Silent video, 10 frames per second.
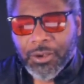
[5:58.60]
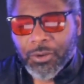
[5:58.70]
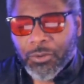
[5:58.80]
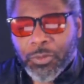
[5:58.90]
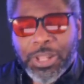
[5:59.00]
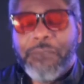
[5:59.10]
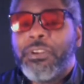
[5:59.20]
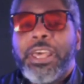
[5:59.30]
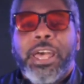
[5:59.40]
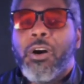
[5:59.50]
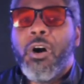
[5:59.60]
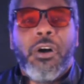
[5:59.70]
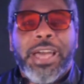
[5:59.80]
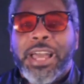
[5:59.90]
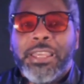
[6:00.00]
Whatever the hell all
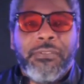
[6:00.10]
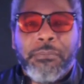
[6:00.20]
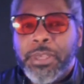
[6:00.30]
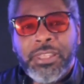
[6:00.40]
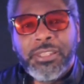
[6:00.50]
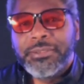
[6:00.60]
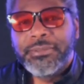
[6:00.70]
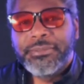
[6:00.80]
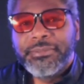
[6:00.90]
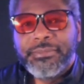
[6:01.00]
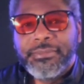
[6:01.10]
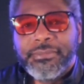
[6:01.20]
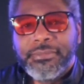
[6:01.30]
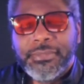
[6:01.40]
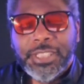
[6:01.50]
that even meant.
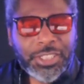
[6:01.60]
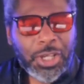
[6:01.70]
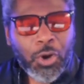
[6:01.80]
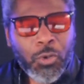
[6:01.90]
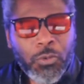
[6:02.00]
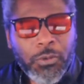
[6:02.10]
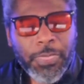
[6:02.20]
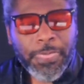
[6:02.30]
So